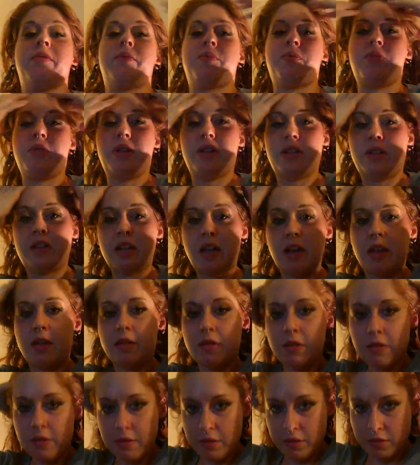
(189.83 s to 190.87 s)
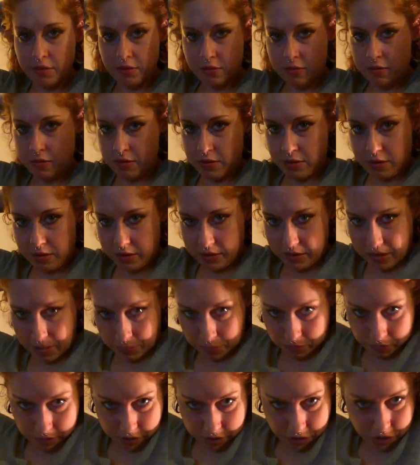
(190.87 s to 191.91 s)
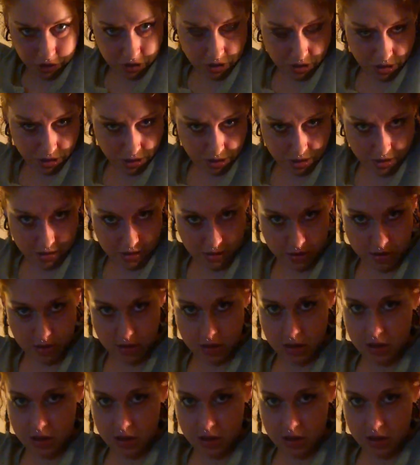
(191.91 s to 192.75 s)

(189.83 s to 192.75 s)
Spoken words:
a pretty set separation line.